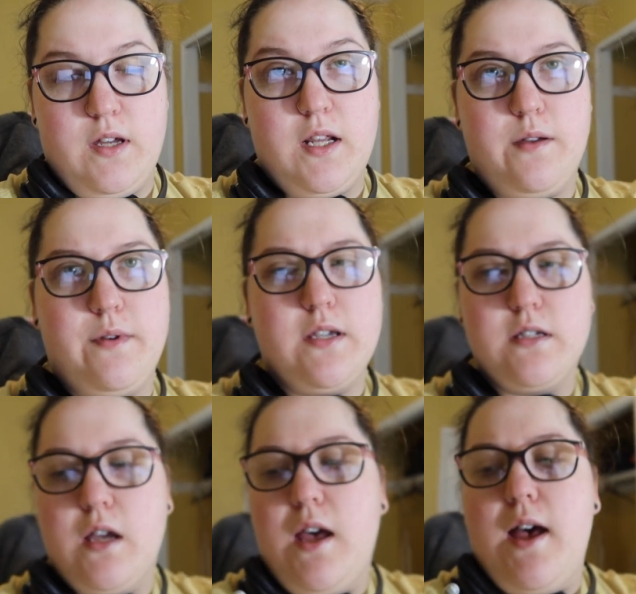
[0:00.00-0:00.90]

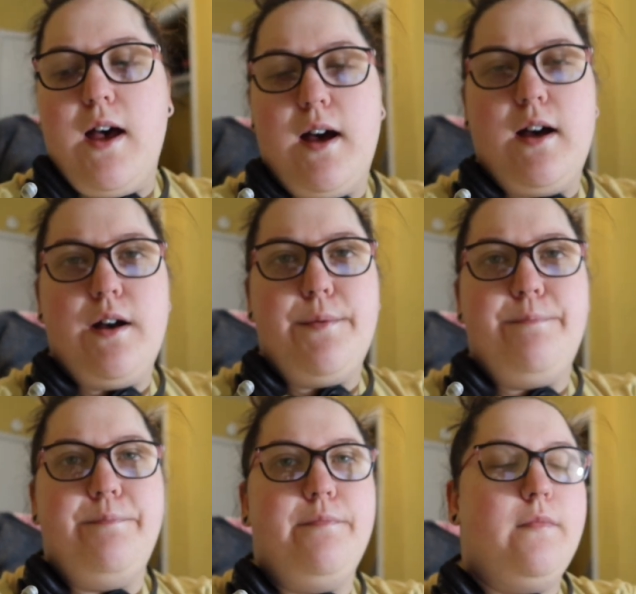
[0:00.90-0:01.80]
Anyways,
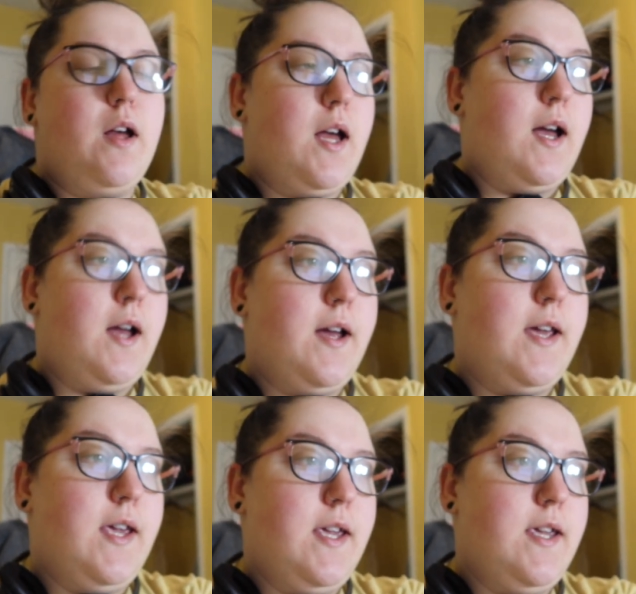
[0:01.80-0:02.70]

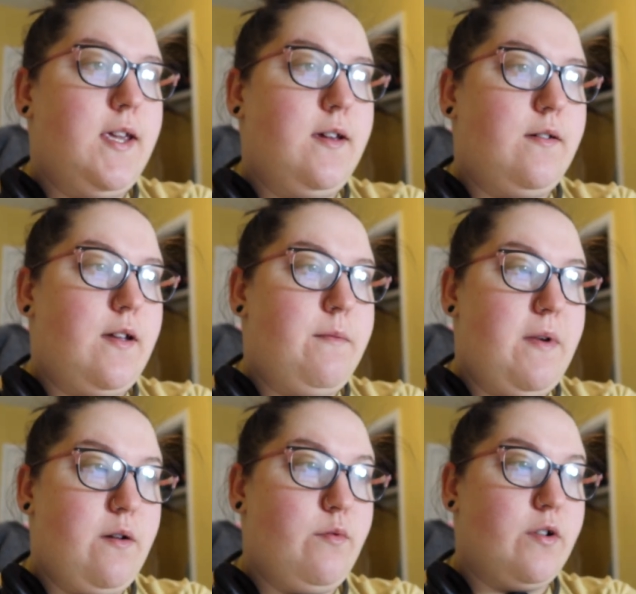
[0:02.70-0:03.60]
I am
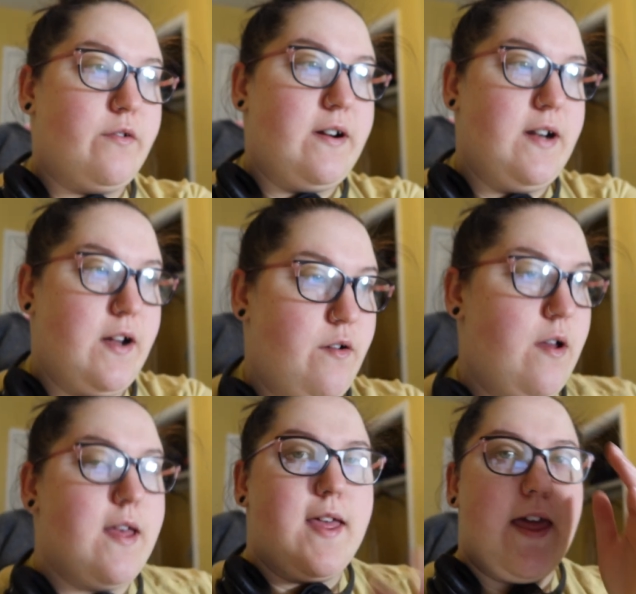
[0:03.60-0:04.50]
at work right now,
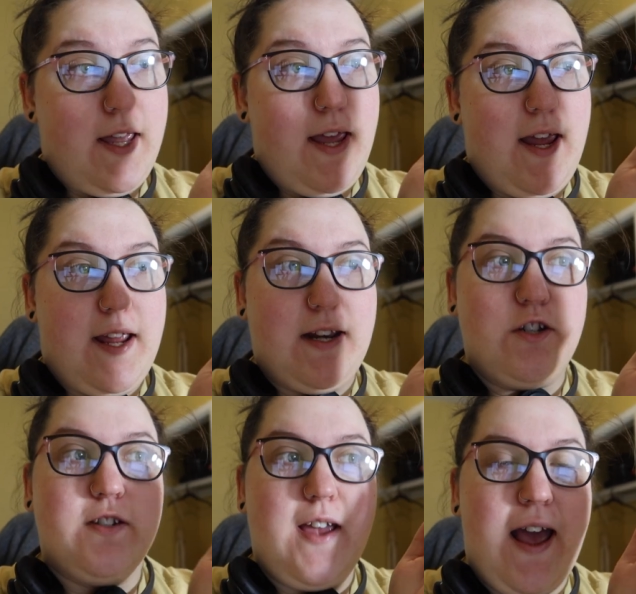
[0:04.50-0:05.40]
and I
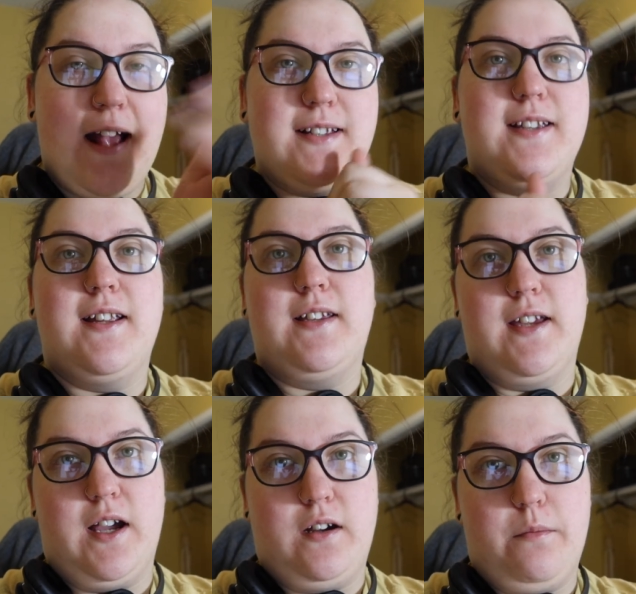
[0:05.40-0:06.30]
just
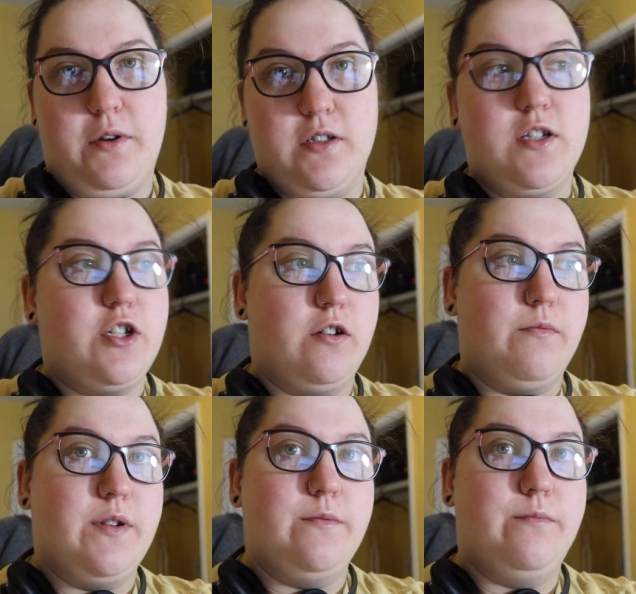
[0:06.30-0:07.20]
accidentally hung up on this
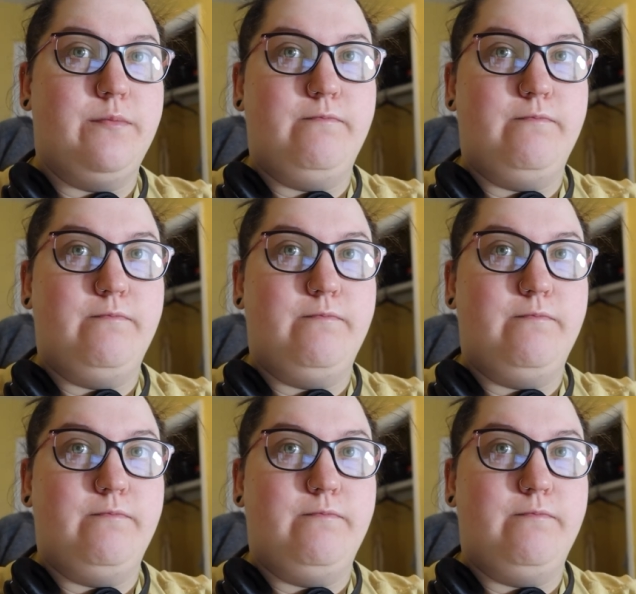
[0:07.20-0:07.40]
gentleman.